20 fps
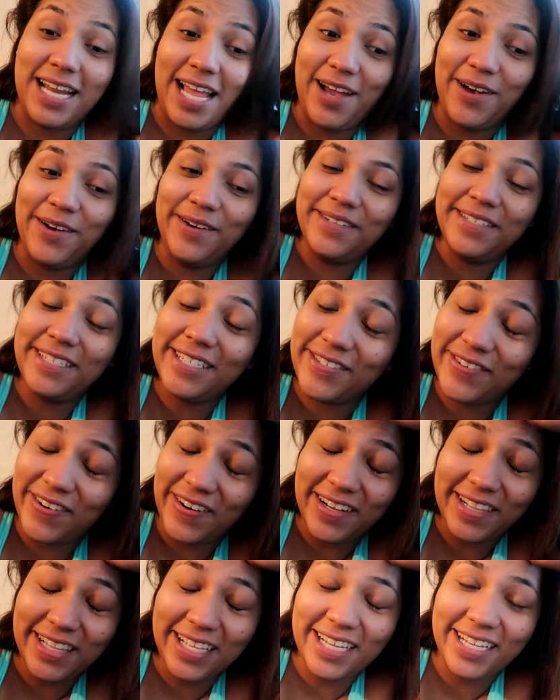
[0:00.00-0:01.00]
now
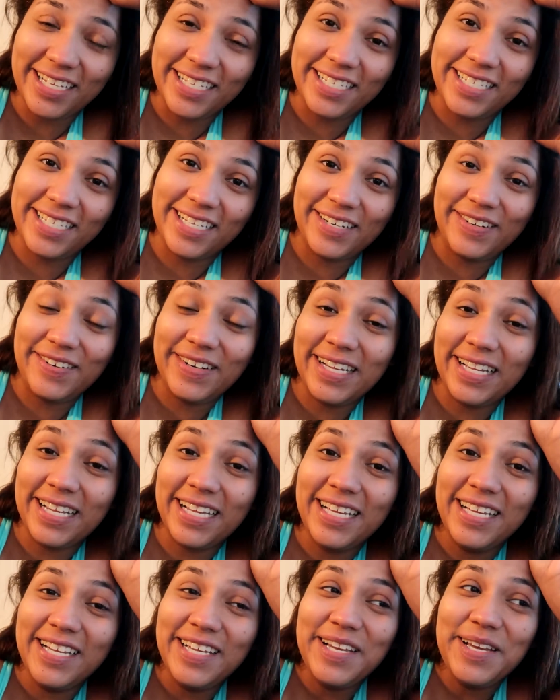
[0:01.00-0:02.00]
strongly
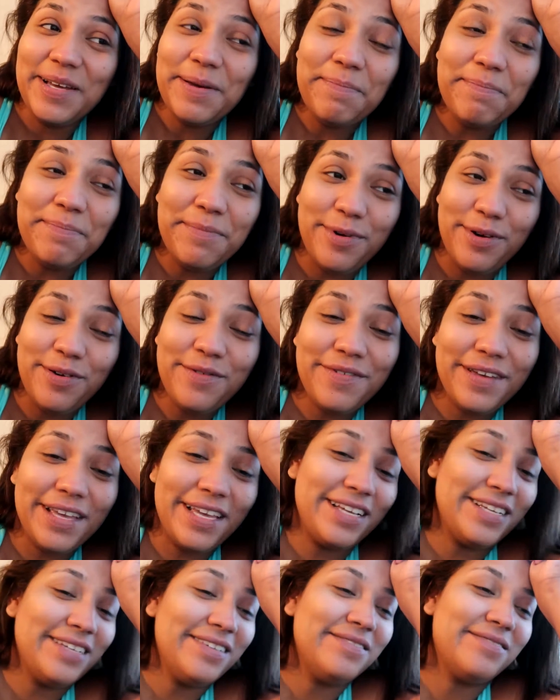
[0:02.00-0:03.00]
considering
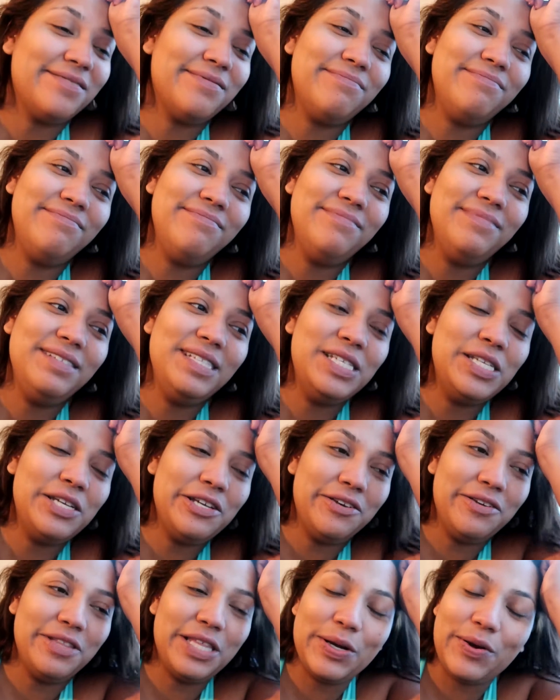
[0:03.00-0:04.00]
moving
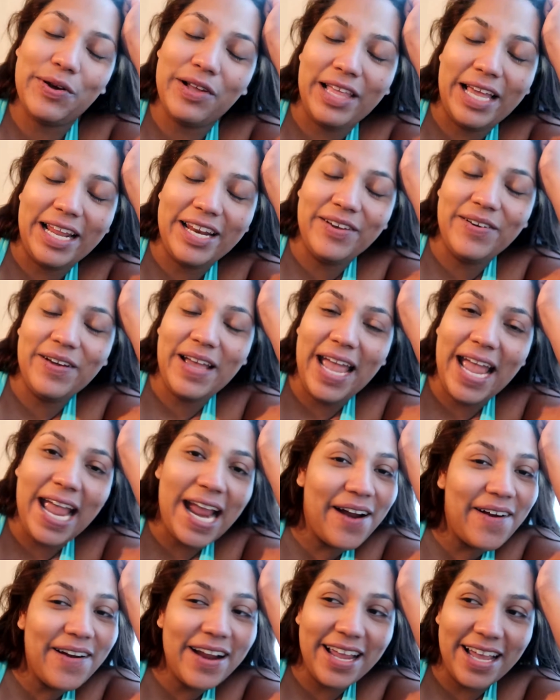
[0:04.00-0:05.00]
to the Orlando
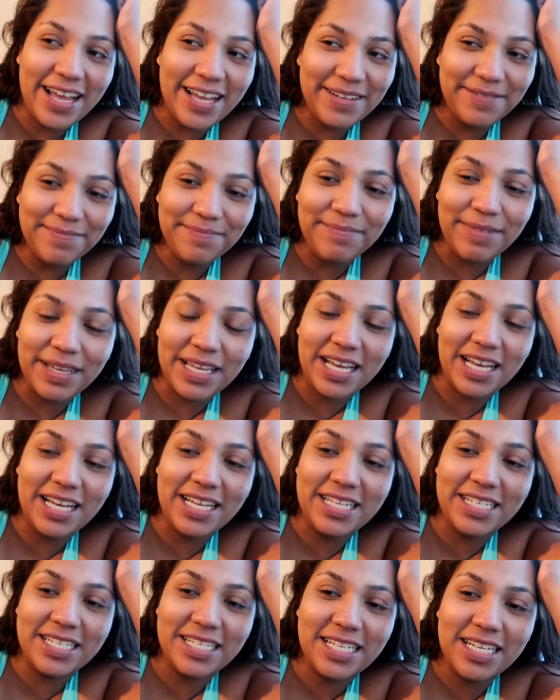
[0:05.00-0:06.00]
area
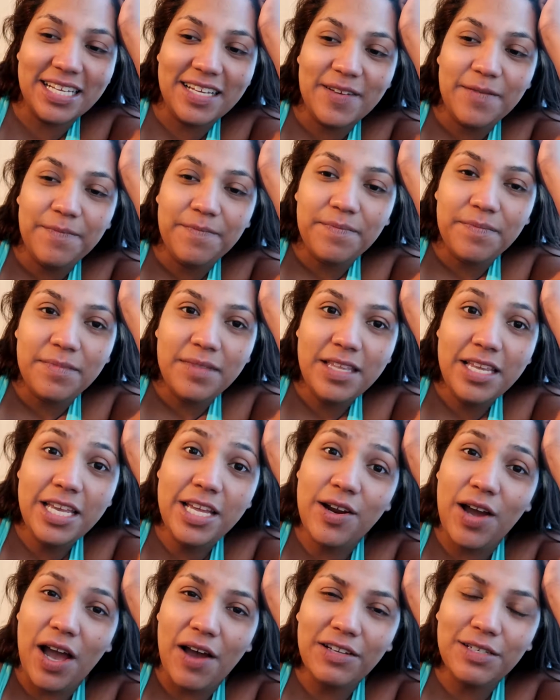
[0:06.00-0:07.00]
because
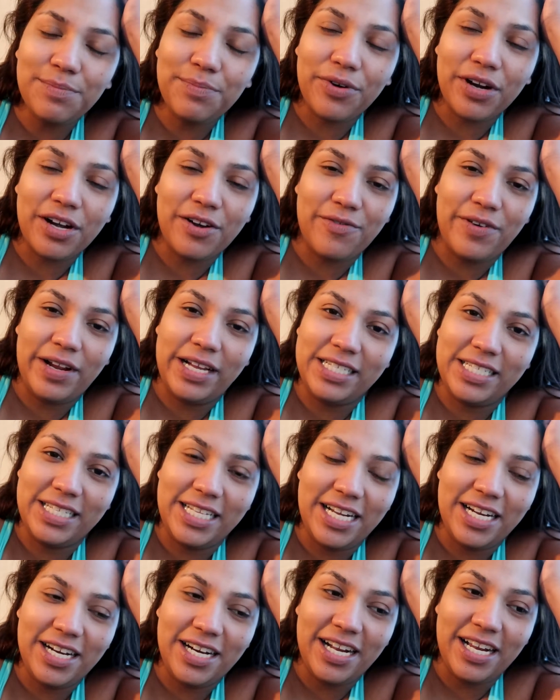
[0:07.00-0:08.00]
you know, I was born and
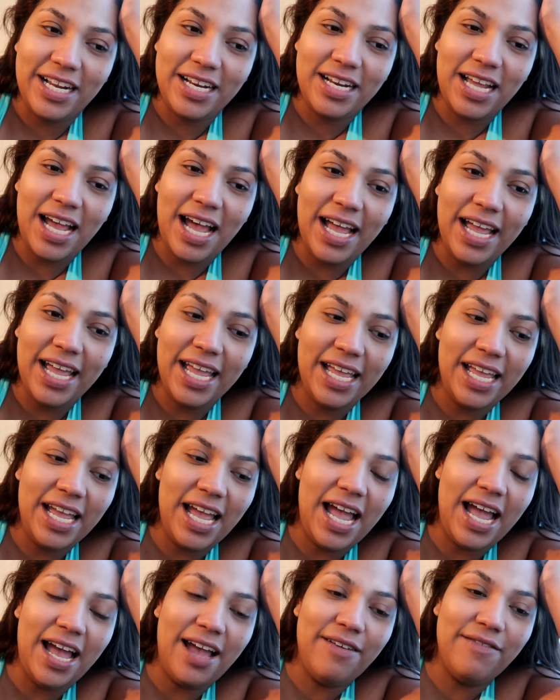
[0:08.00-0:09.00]
raised here and I
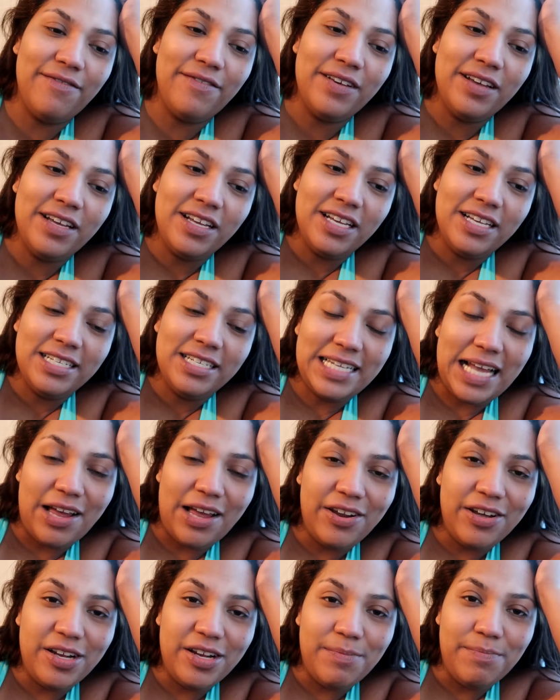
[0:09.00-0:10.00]
have
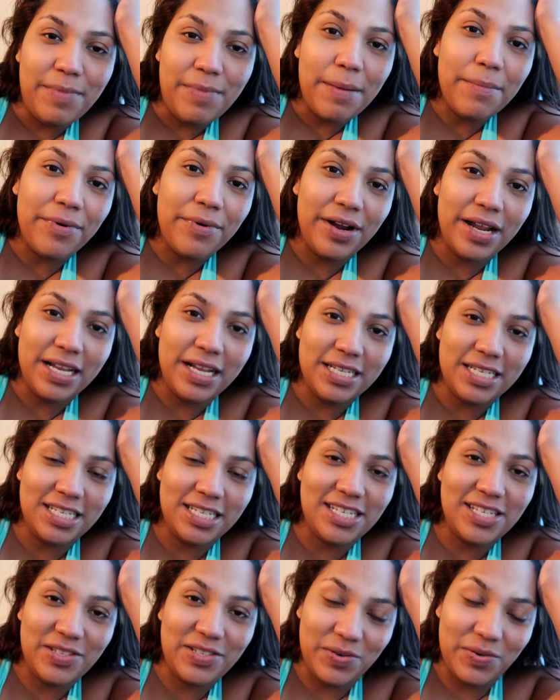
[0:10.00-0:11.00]
childhood memories
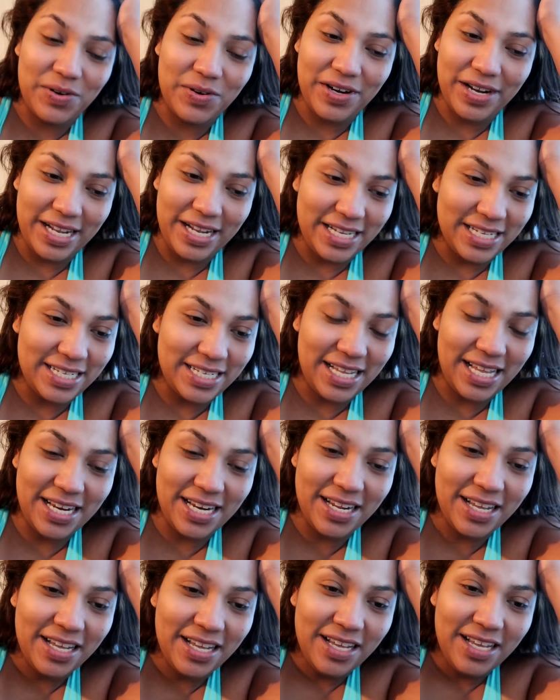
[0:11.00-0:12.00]
and stories and